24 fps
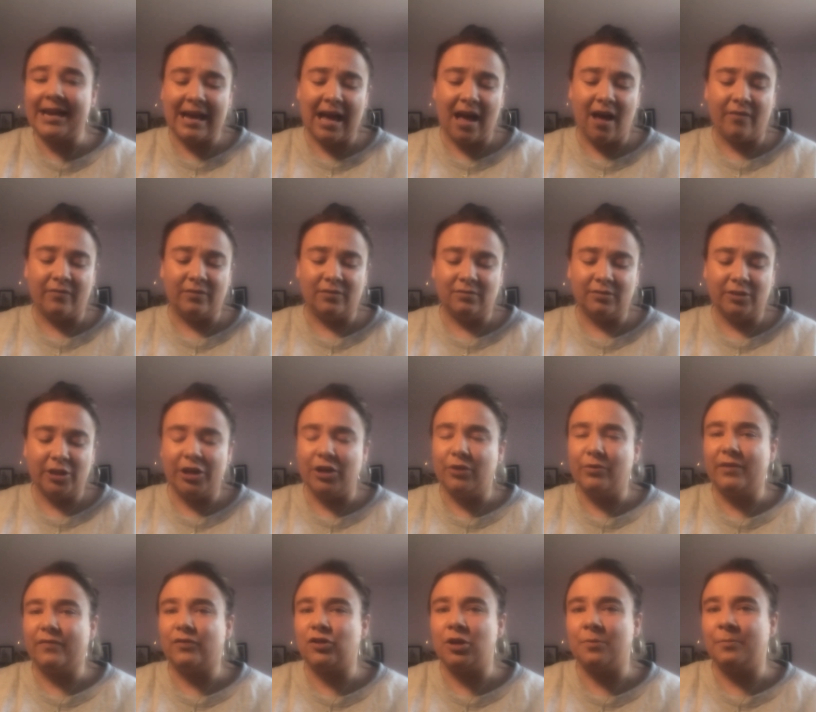you haven't, you know,
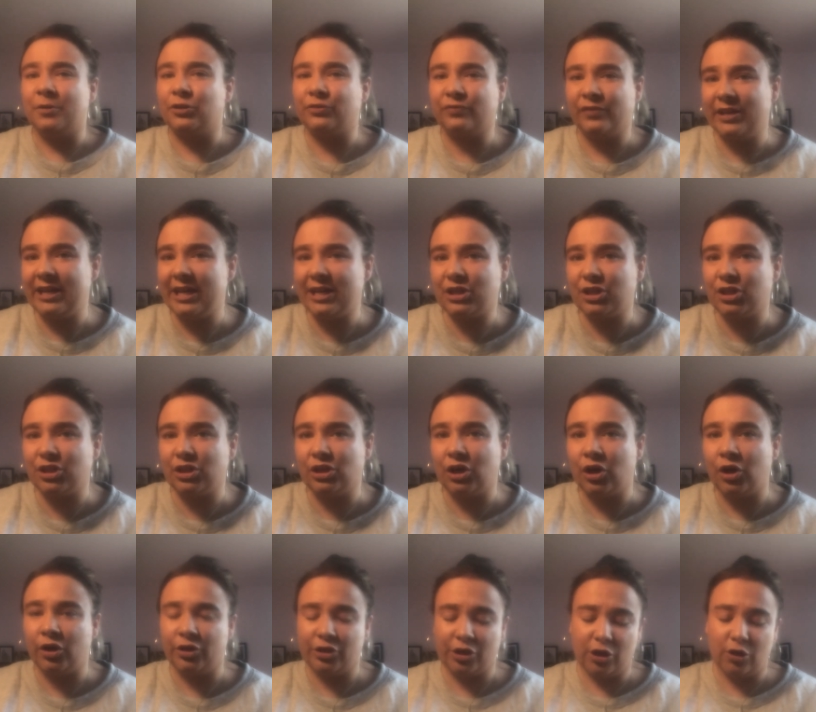you've too much foundation
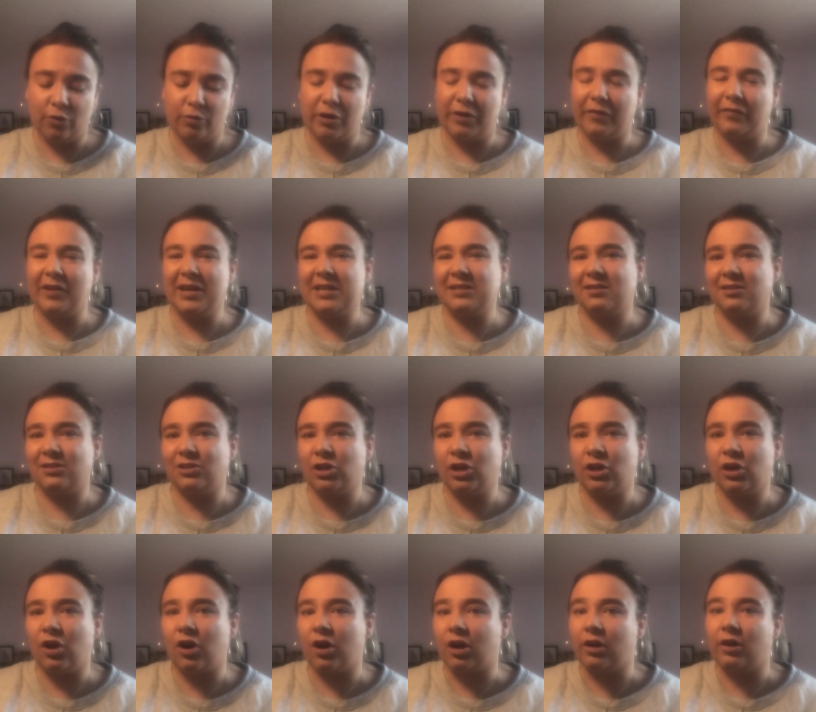on, you know, your face is
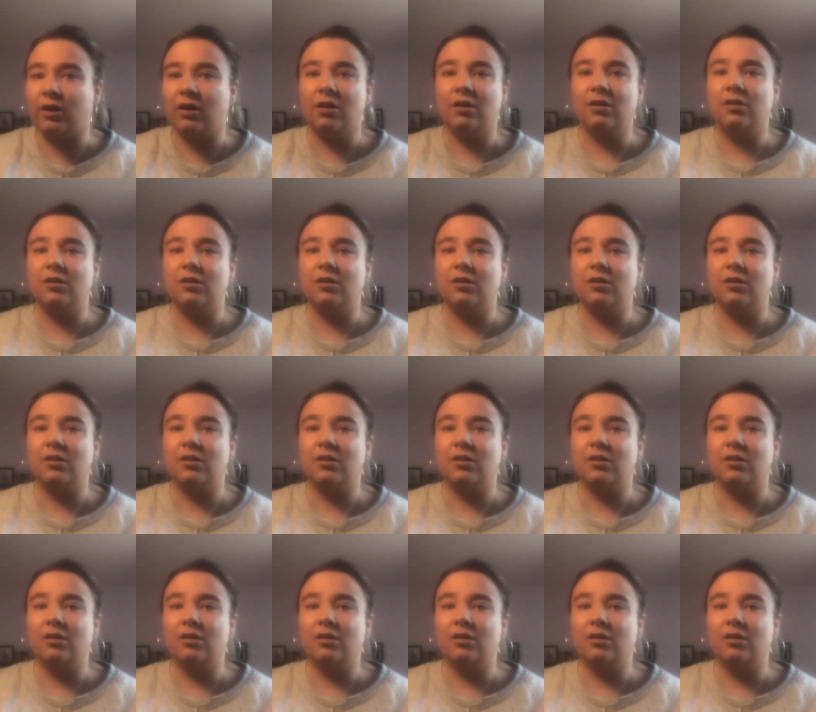too dark.